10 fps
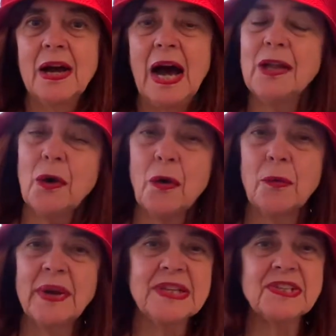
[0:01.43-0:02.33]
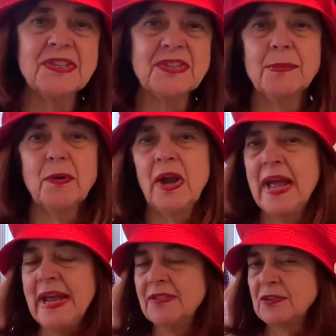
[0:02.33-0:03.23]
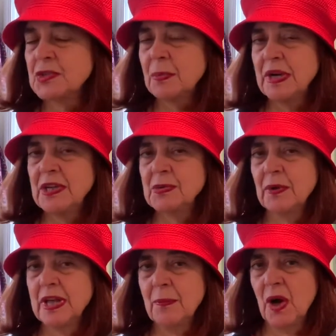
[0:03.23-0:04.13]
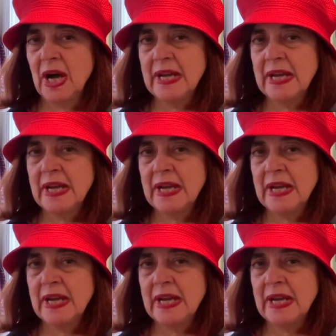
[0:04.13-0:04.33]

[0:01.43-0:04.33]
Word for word: Hello, it's December 8th, 2021,